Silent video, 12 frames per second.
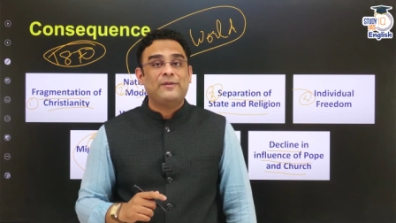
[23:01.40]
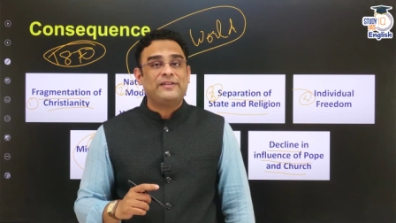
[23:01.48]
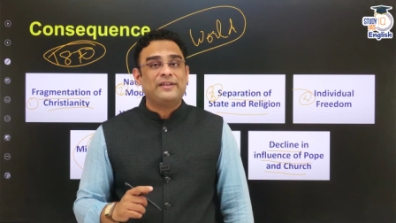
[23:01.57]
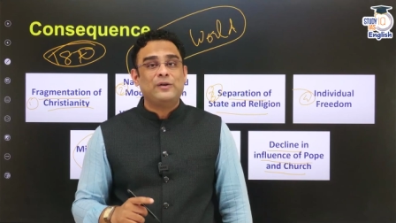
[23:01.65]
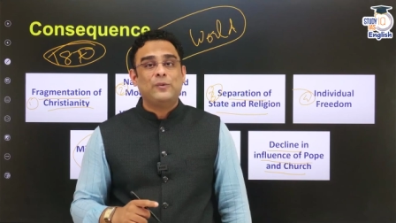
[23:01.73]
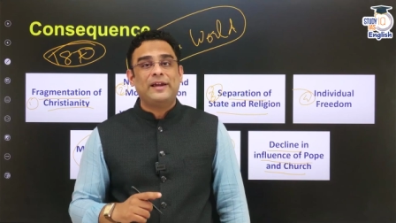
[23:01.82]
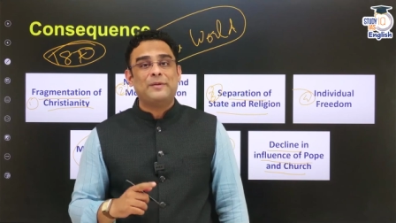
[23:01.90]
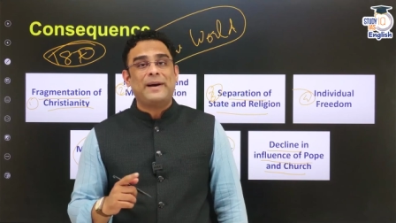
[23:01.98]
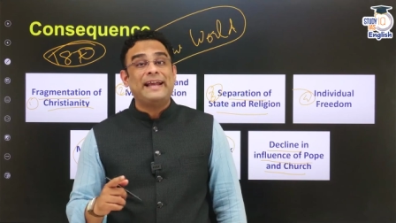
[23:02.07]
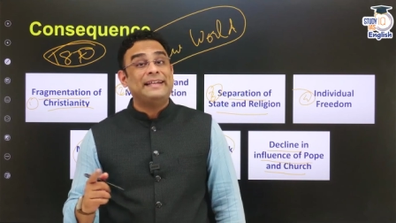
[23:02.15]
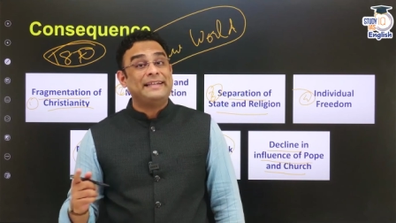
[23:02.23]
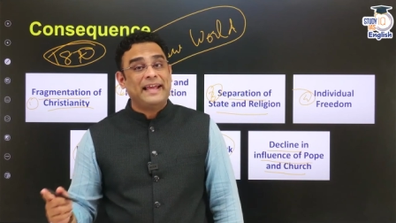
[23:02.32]
will see you in
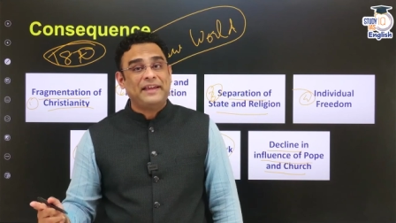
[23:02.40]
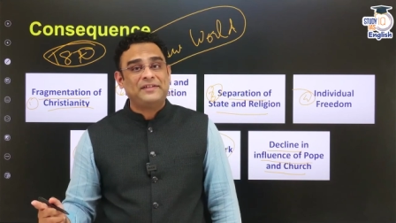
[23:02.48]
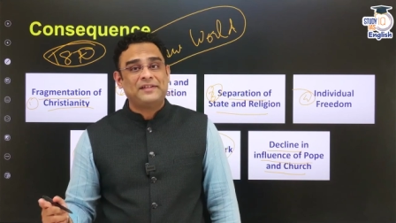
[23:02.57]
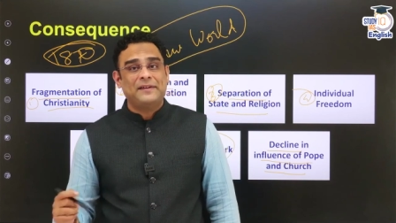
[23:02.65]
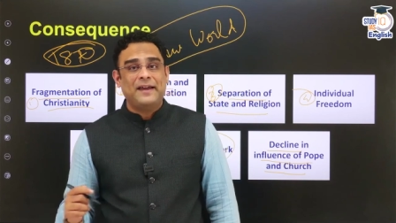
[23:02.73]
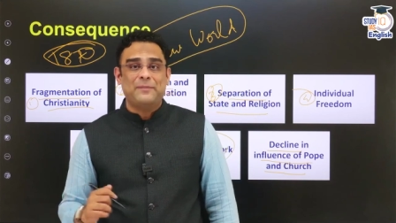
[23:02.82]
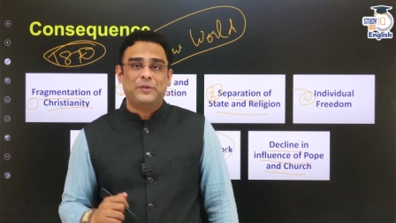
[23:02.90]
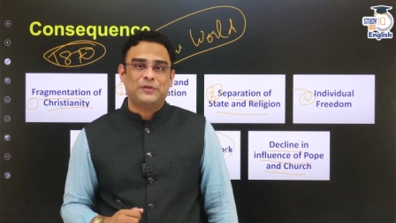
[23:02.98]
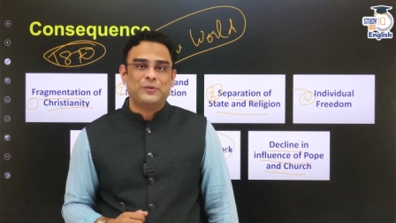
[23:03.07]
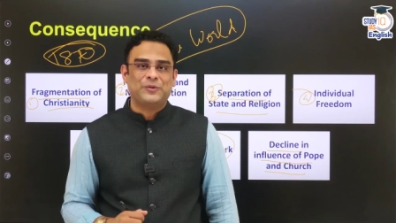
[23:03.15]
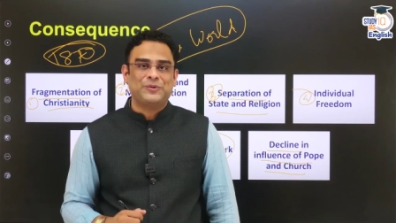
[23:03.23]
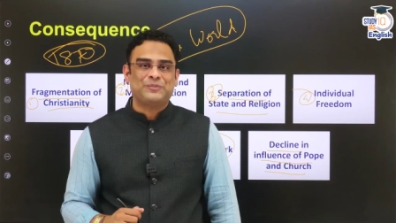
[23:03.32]
my next
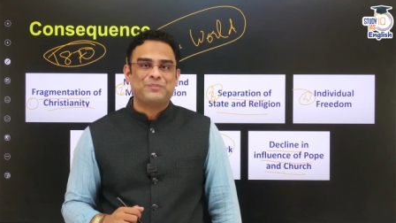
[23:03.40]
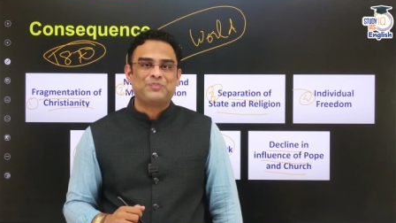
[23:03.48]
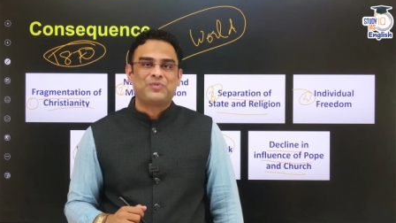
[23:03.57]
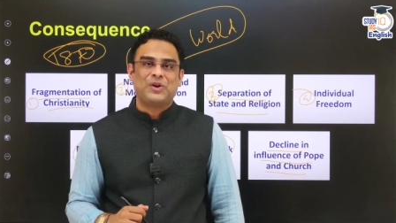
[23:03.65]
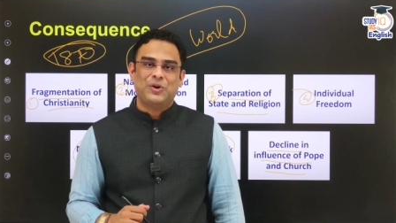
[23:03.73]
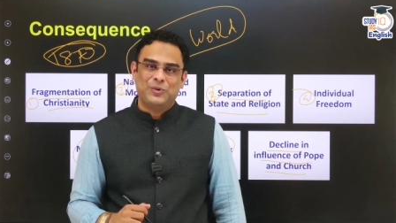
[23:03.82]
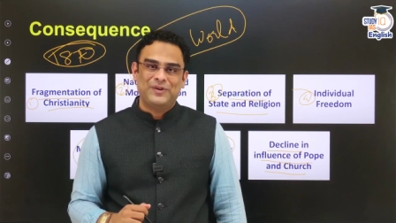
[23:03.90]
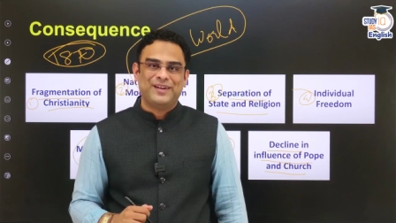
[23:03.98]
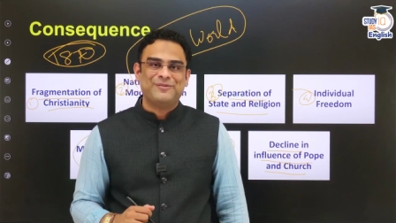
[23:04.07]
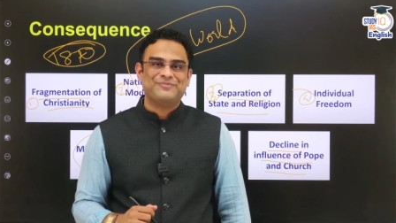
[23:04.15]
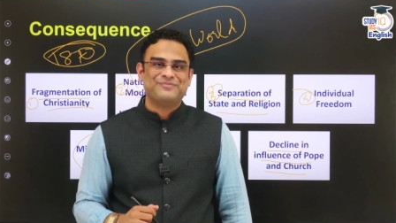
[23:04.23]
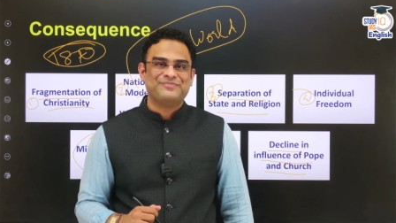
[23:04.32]
episode. Good
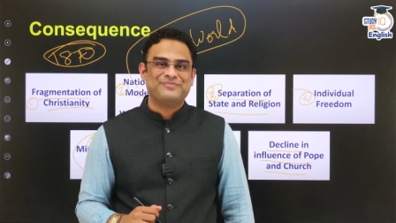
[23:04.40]
day.